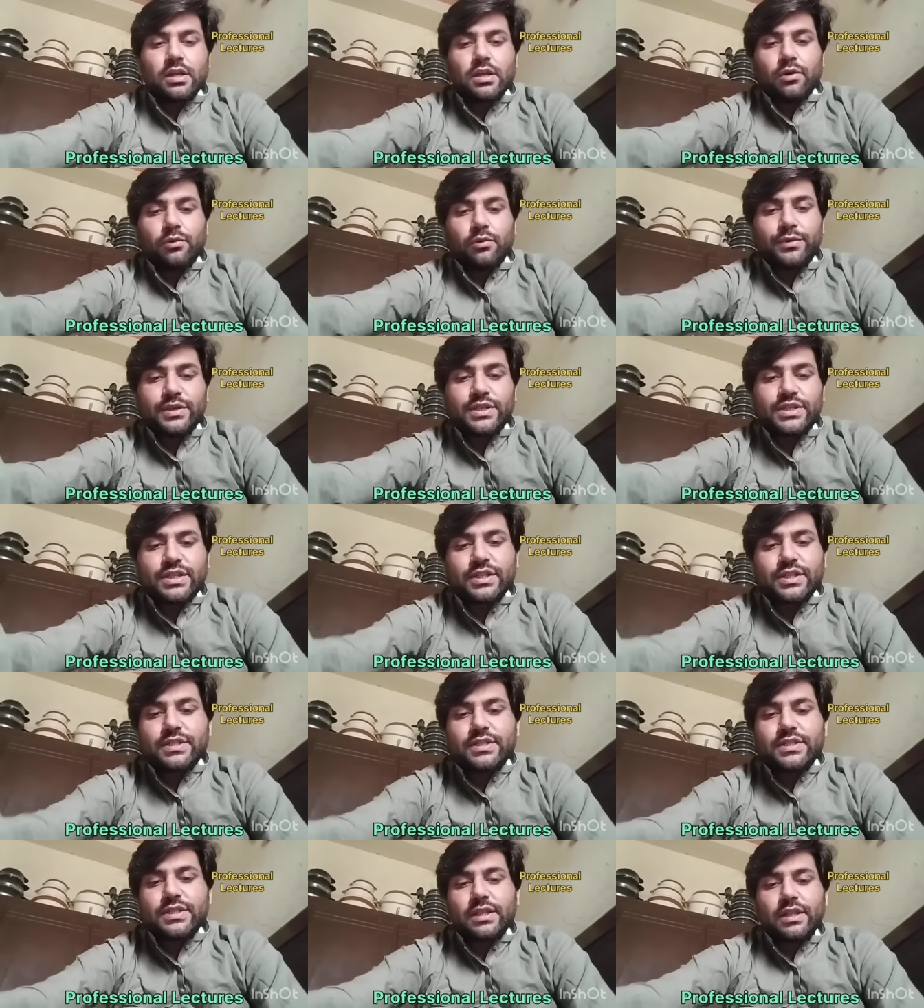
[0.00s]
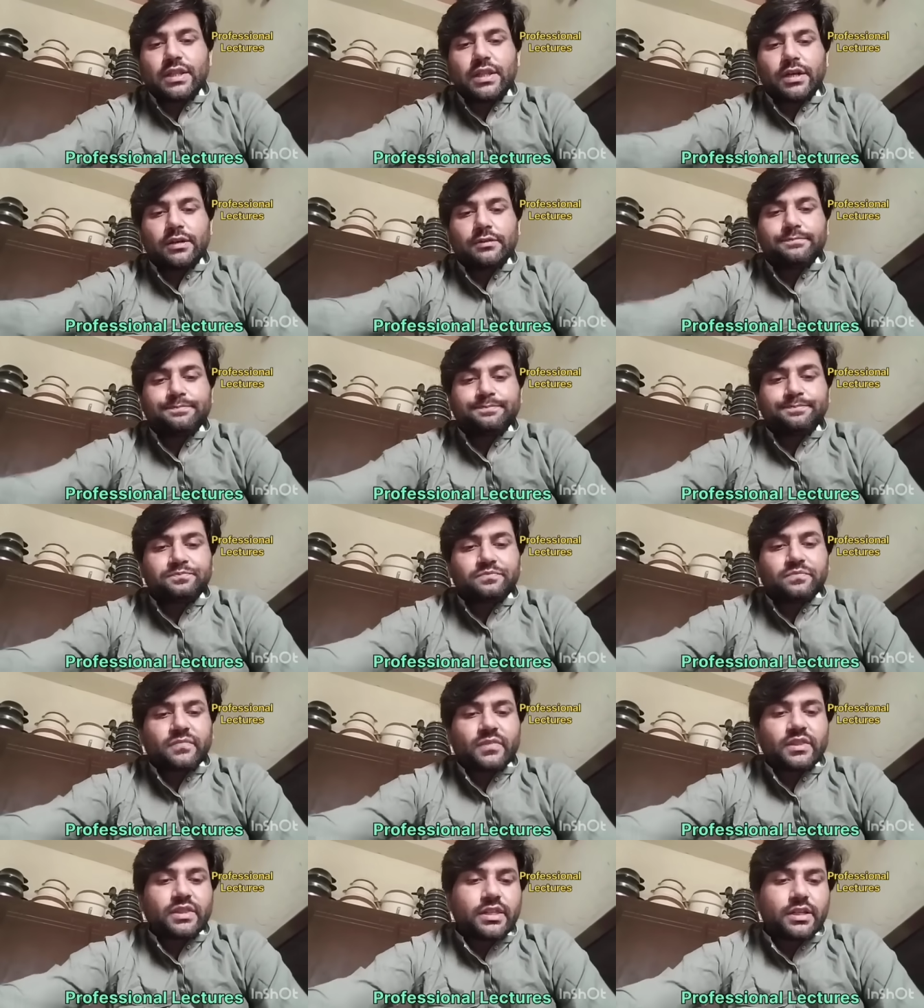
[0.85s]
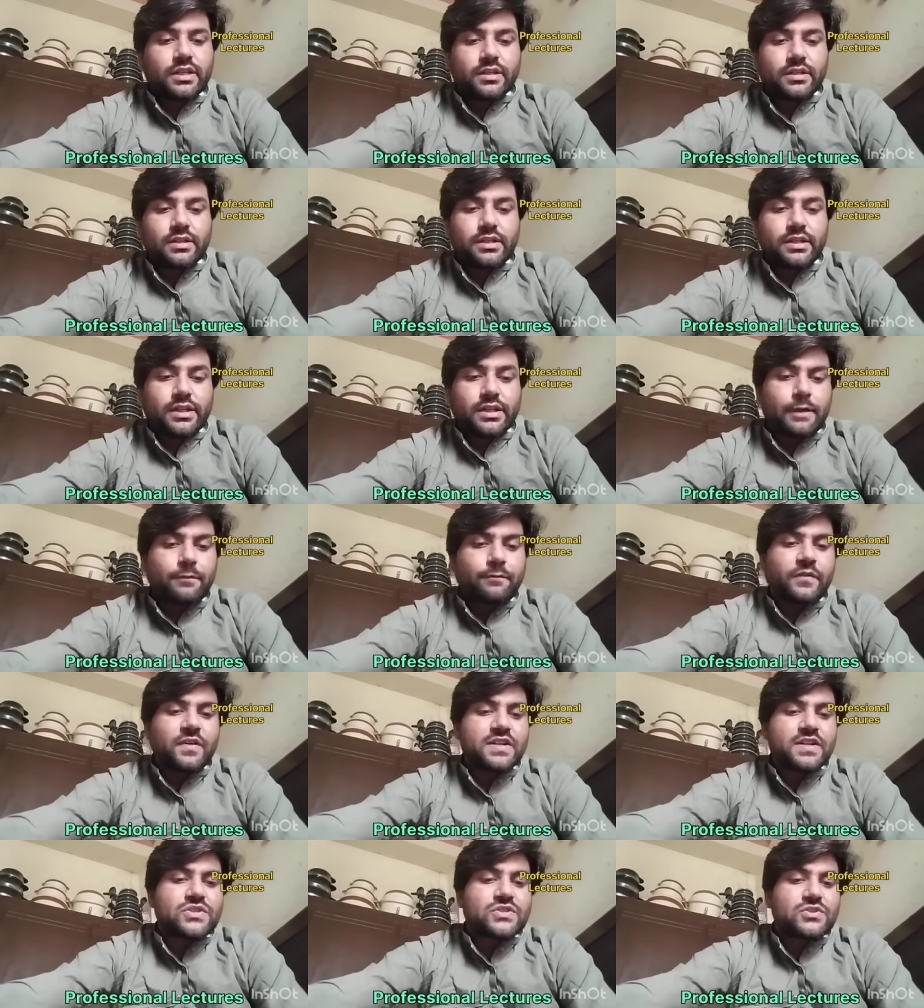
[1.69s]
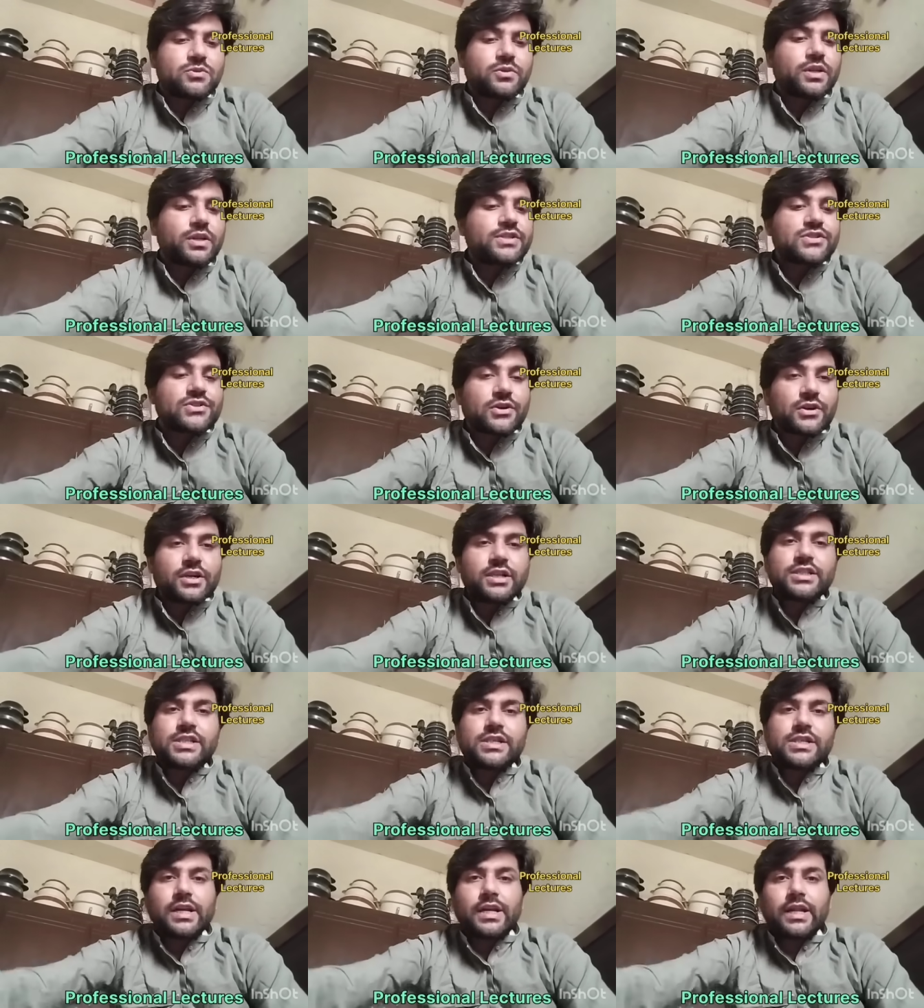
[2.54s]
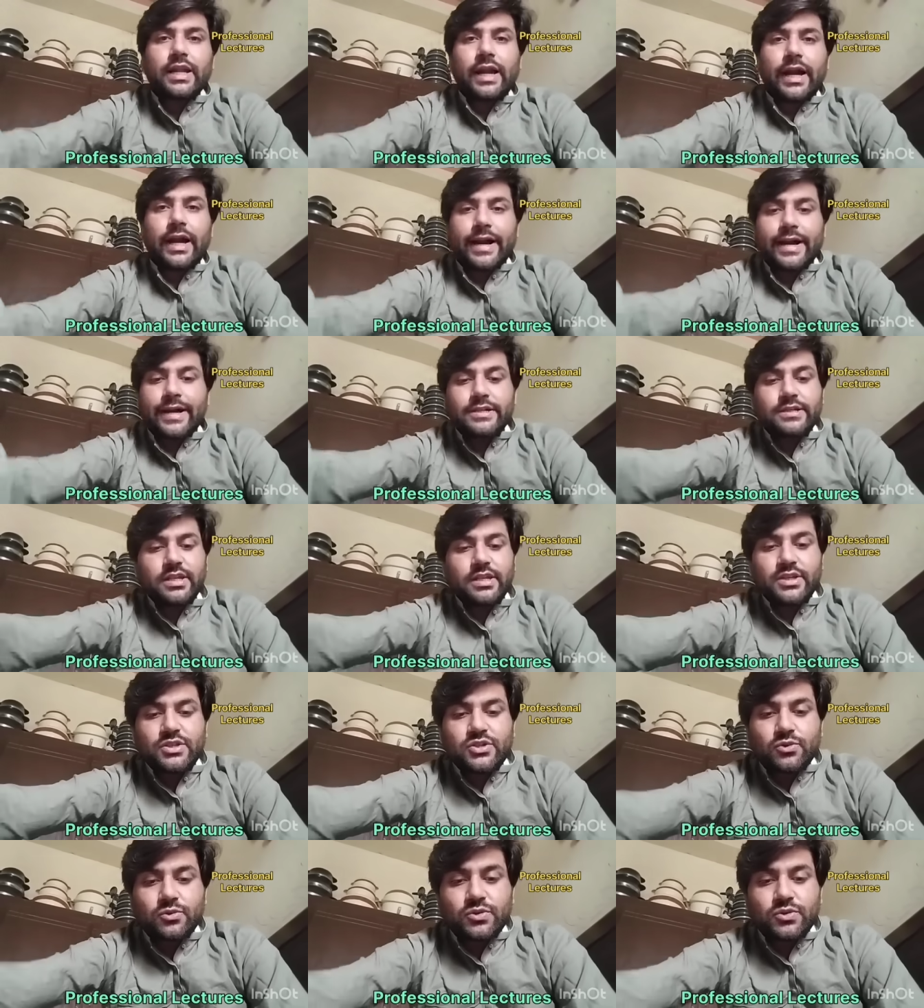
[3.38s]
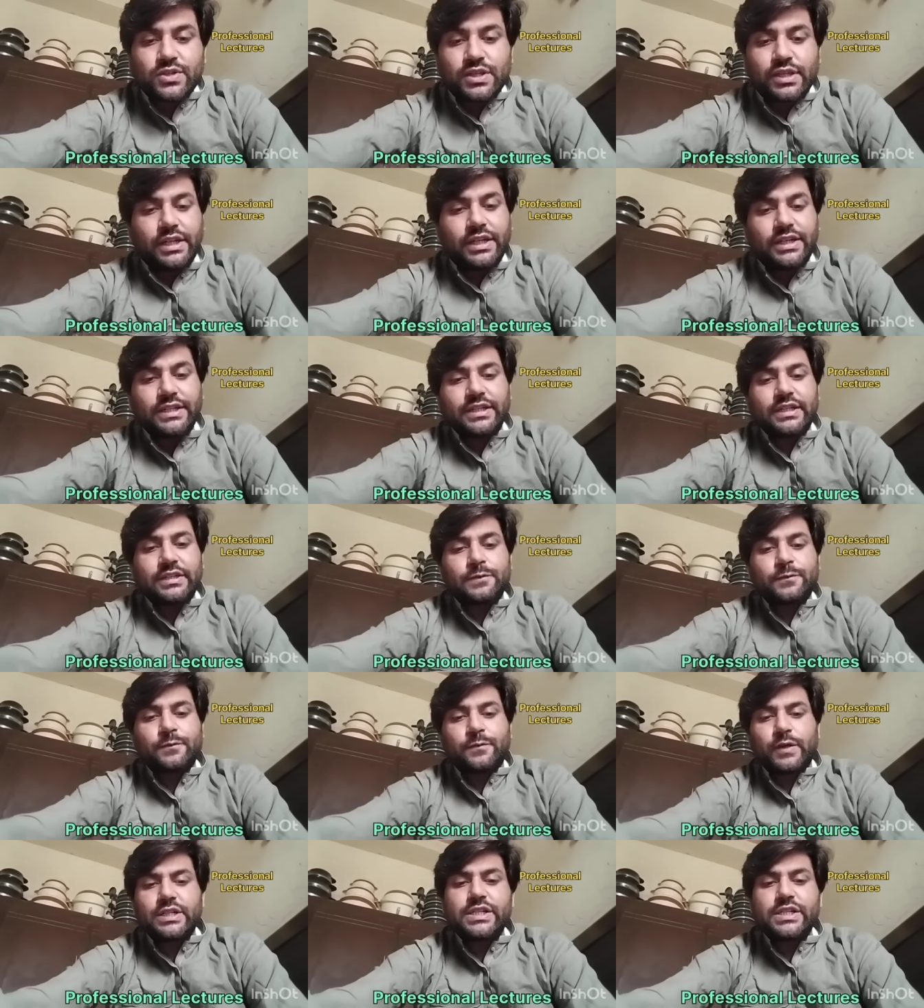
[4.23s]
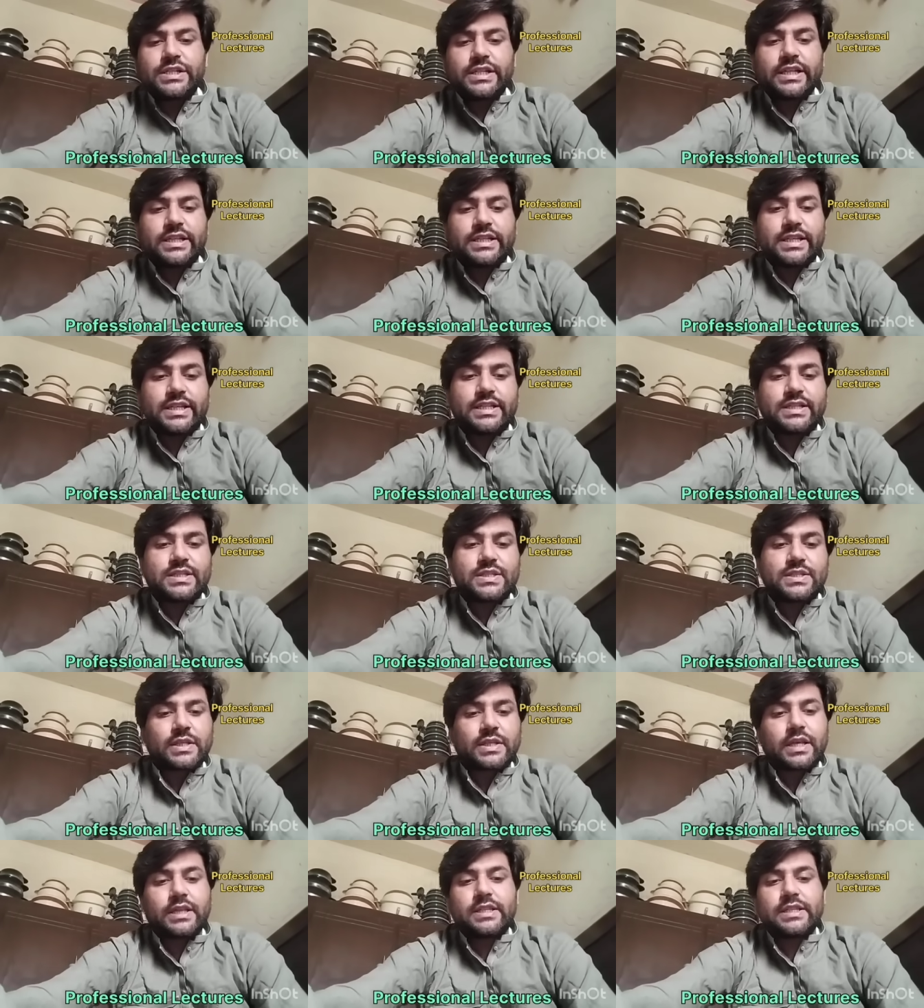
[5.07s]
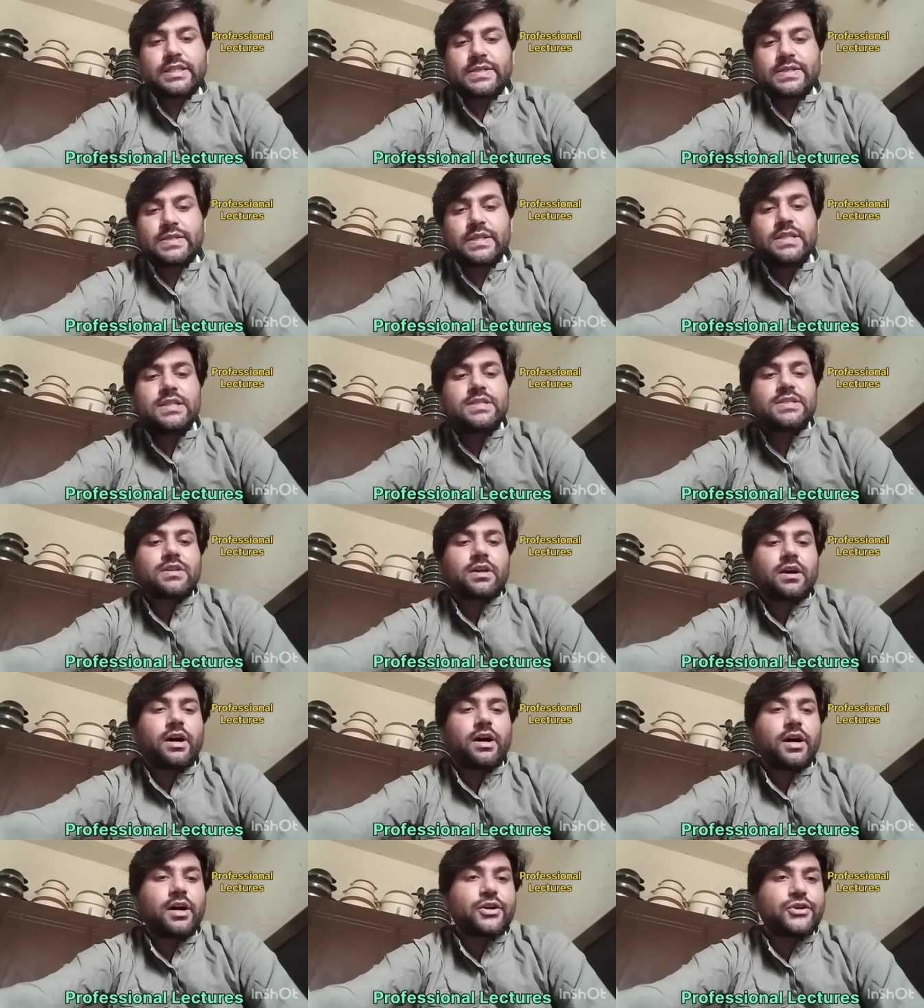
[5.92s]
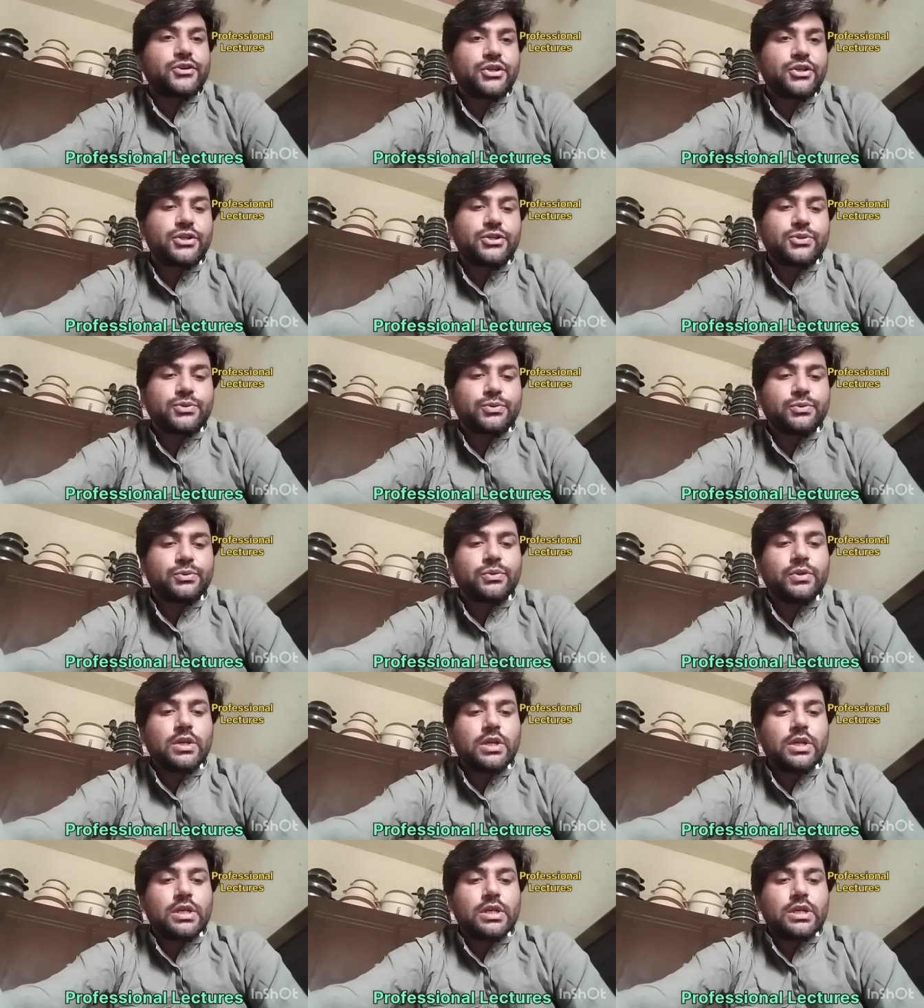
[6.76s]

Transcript: which is the refers to the structural and associated functional changes in the cells or tissue.